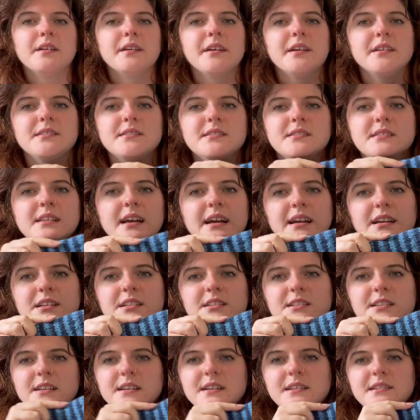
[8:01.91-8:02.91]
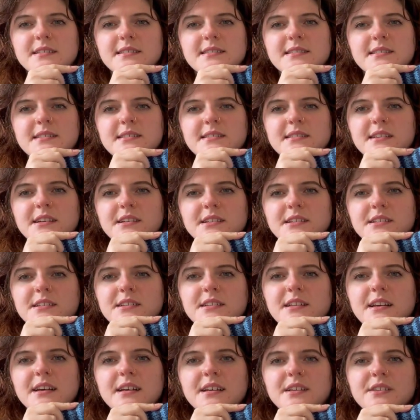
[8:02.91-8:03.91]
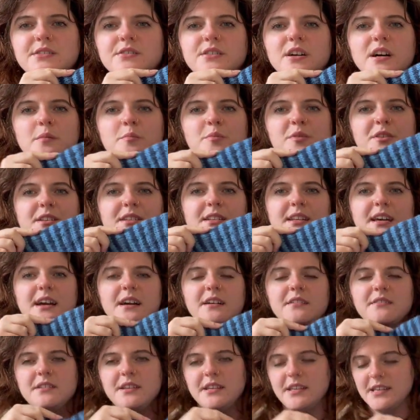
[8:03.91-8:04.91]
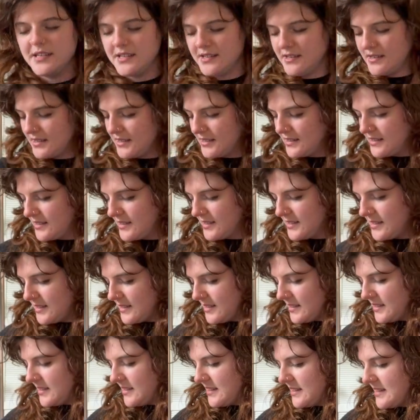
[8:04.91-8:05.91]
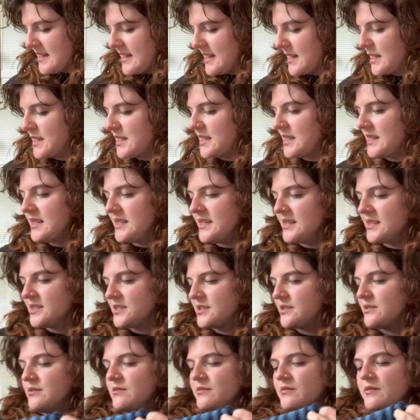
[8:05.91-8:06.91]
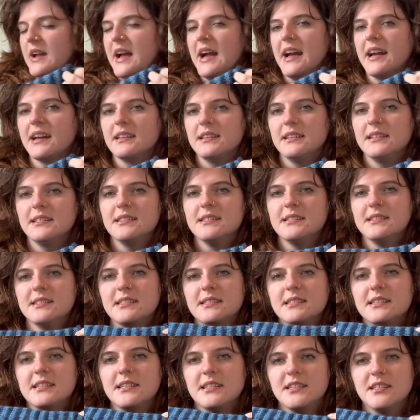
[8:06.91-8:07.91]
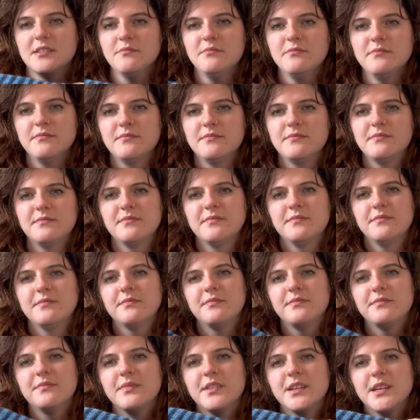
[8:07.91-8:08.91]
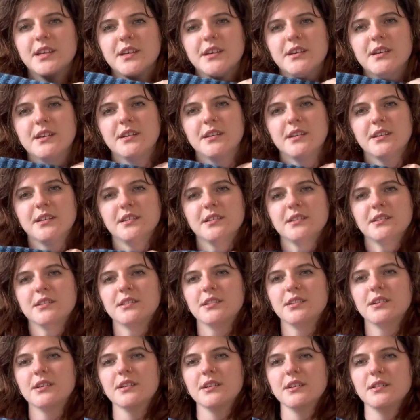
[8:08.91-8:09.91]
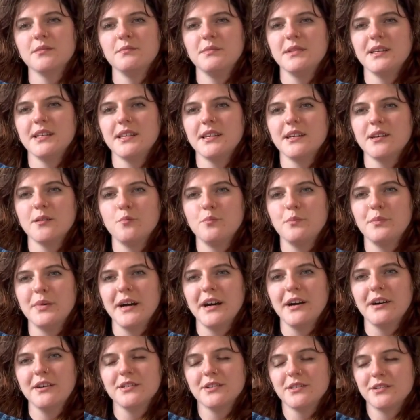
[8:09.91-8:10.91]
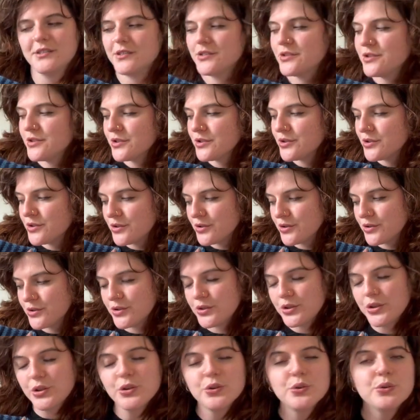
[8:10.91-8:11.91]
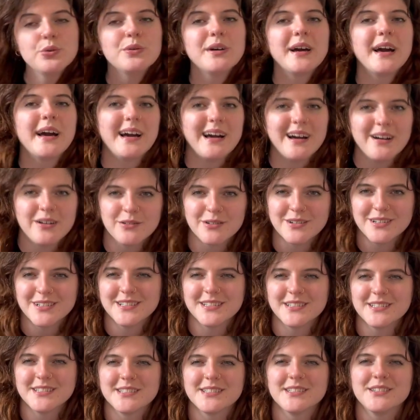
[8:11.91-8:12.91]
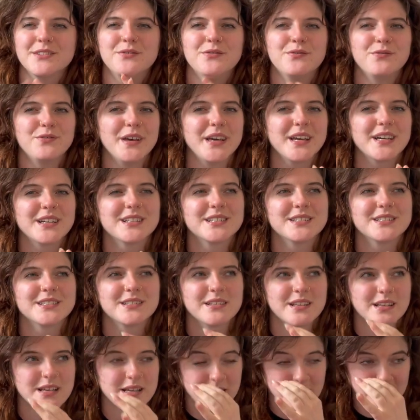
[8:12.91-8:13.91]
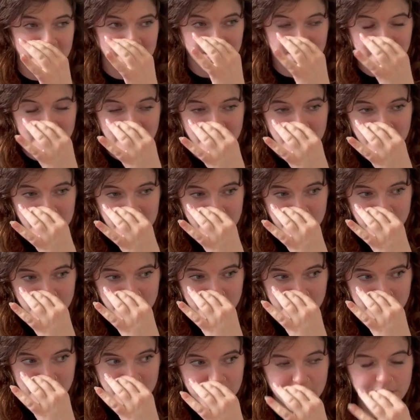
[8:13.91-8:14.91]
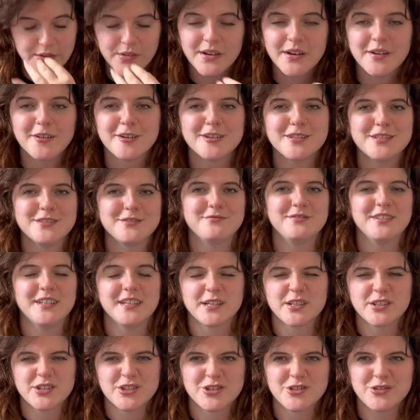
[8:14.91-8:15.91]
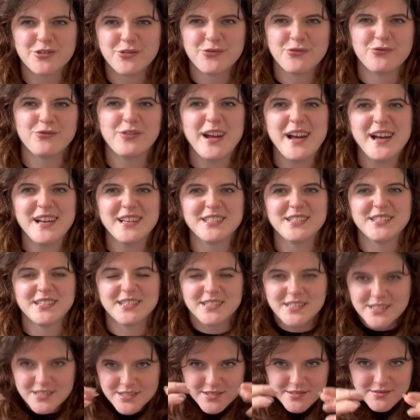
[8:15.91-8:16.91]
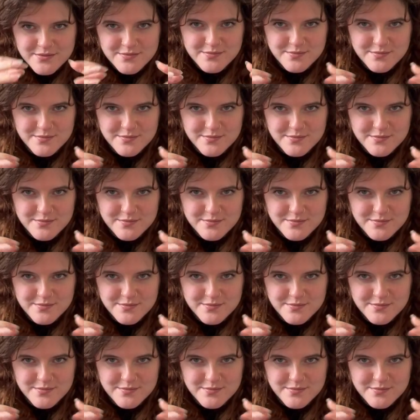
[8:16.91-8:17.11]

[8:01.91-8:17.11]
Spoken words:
section is the section that I dropped down in, and each raglan seam took me about 2 hours to fix. 2 hours of like stressed,